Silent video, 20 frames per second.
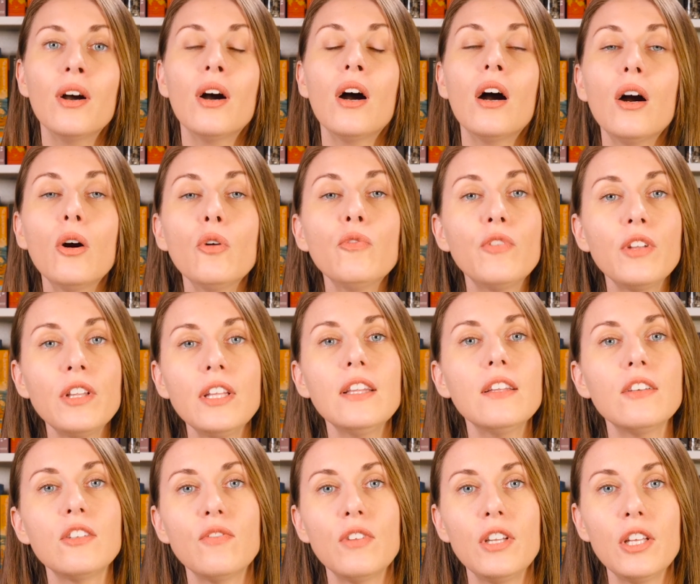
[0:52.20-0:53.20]
Hopefully
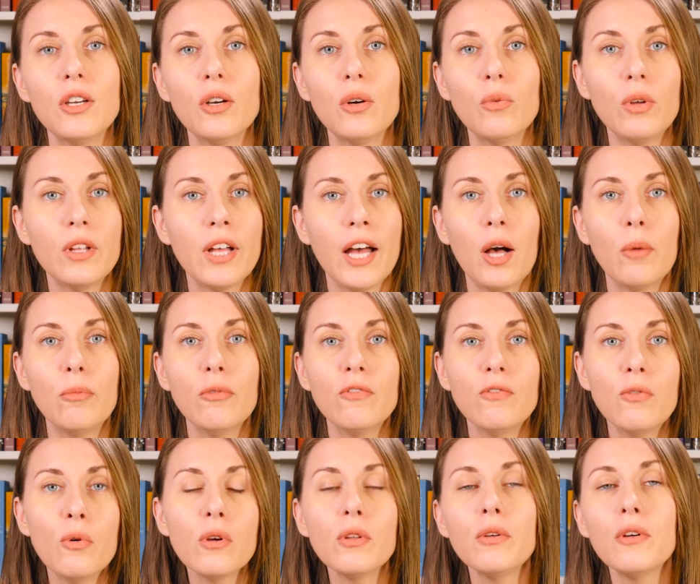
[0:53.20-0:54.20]
this video will help
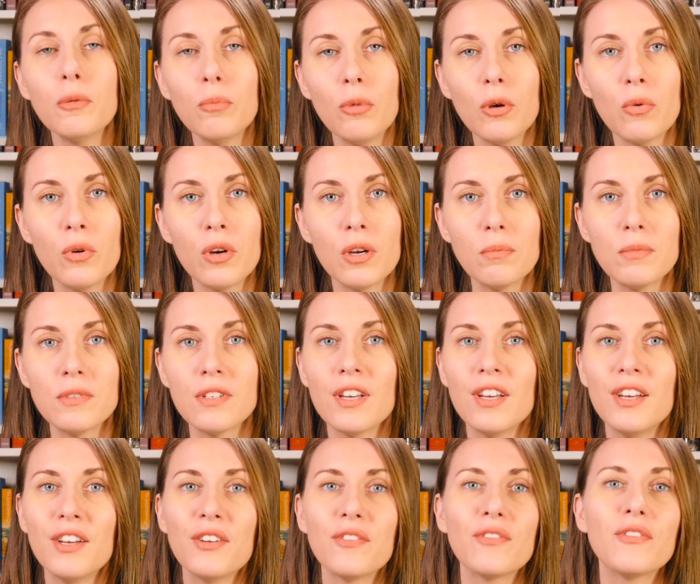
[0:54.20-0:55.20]
forlorn bookworms
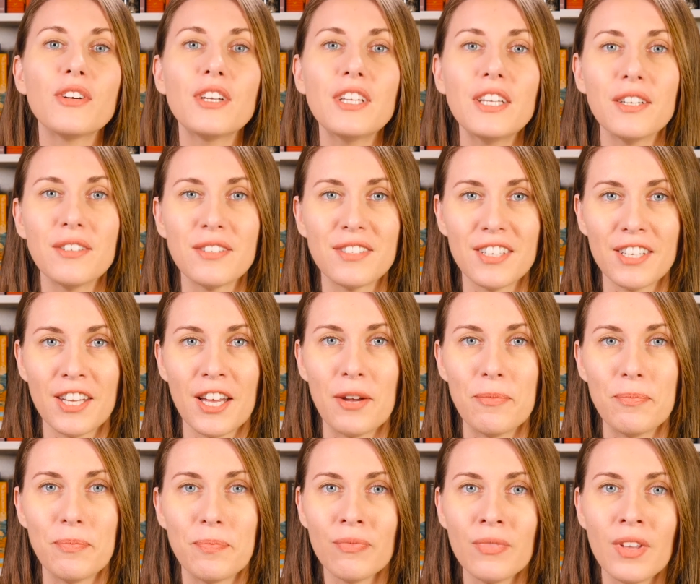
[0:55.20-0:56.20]
for years to
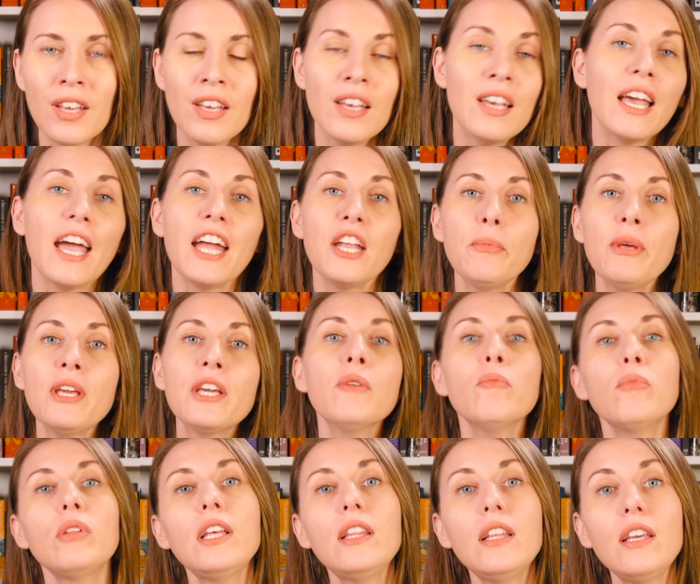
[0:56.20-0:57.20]
come. And to be
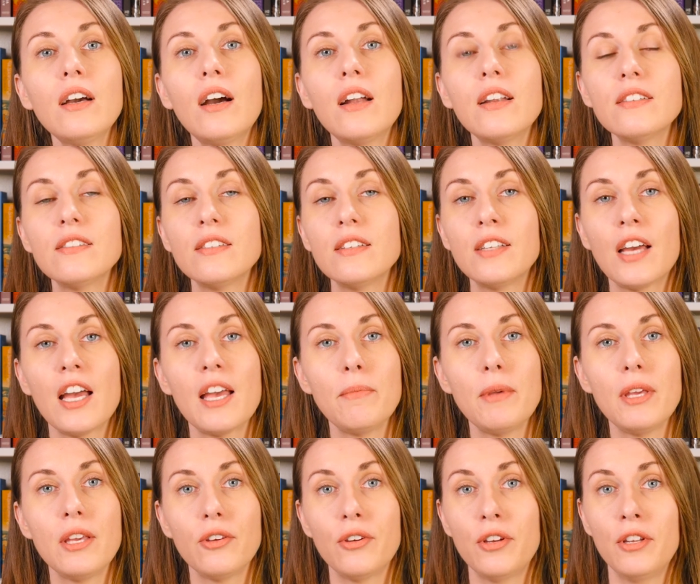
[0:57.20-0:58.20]
completely honest, the
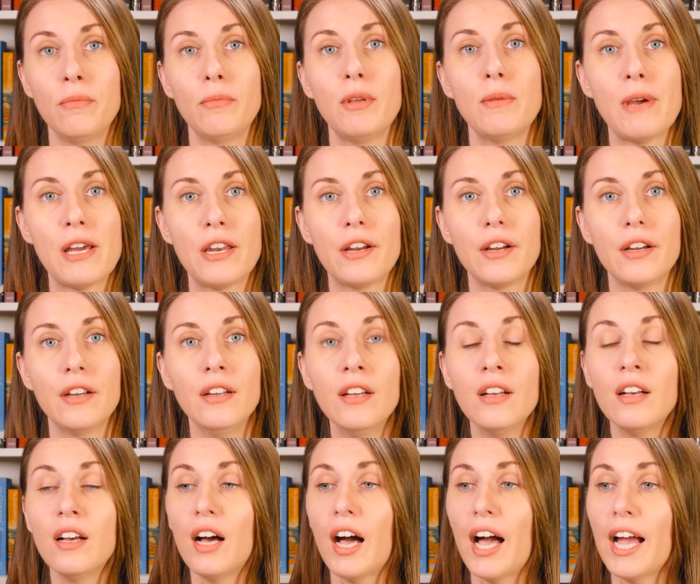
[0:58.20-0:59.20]
timing couldn't be better.
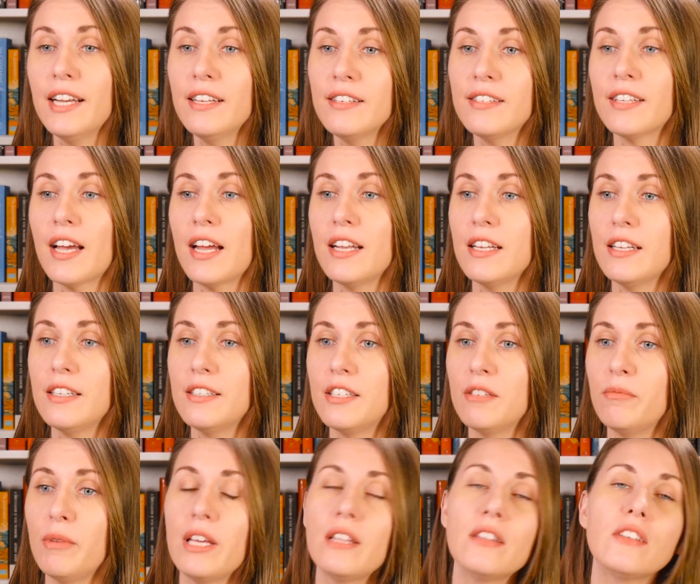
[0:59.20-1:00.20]
I decided
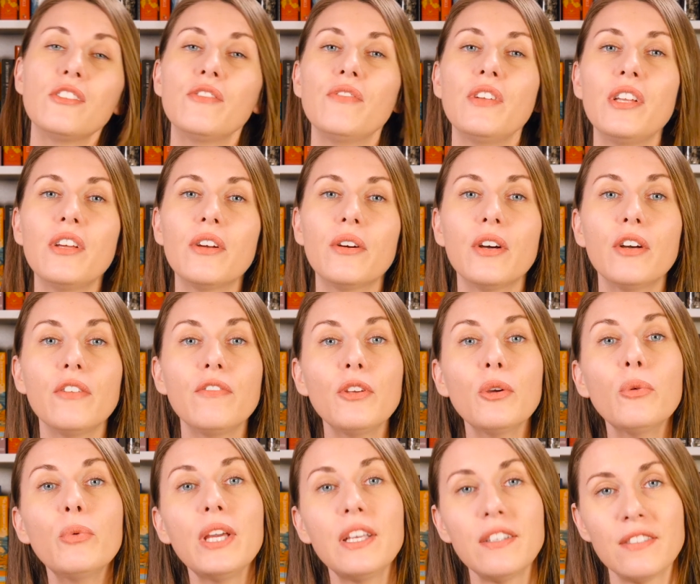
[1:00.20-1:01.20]
to make this video a
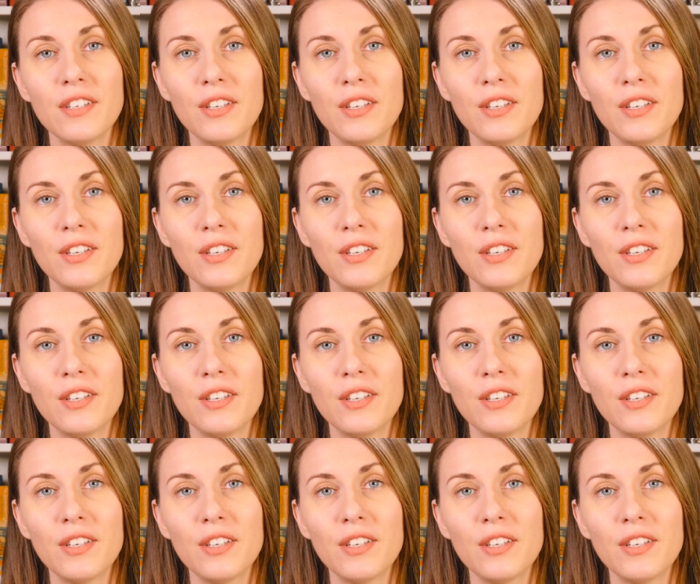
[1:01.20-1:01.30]
few weeks